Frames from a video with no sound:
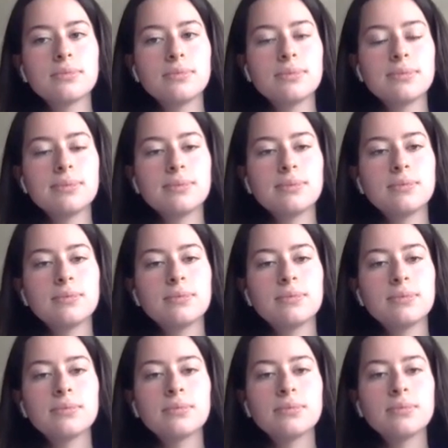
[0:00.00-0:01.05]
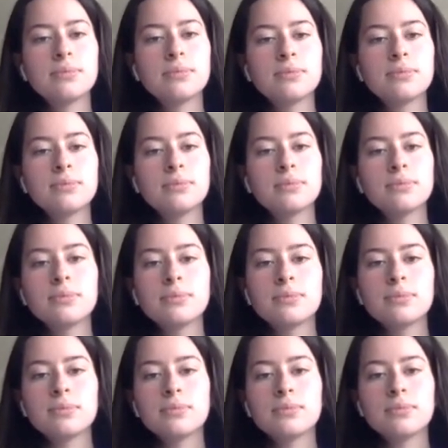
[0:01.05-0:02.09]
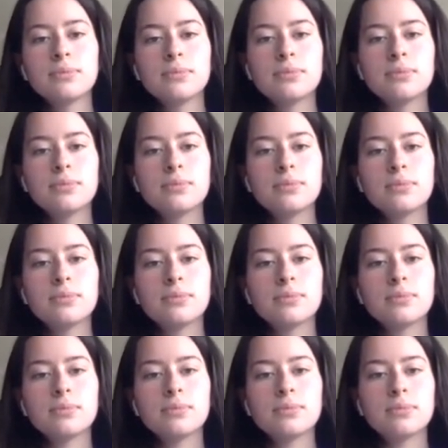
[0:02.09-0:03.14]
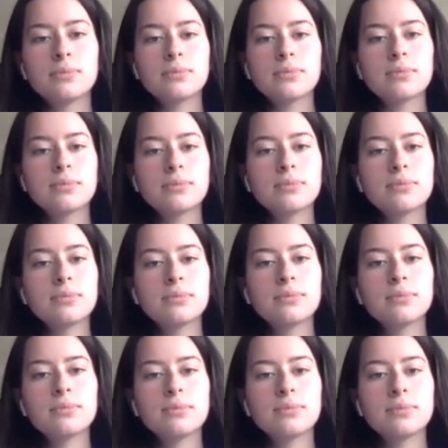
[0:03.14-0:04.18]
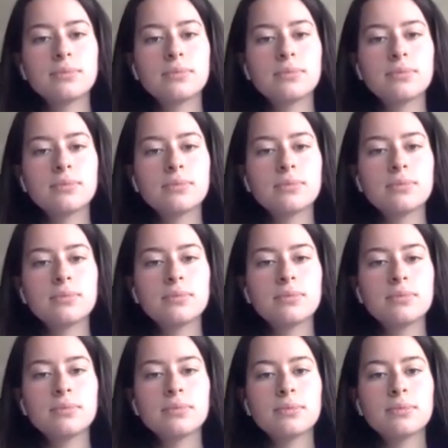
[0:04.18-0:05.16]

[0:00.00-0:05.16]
(silent)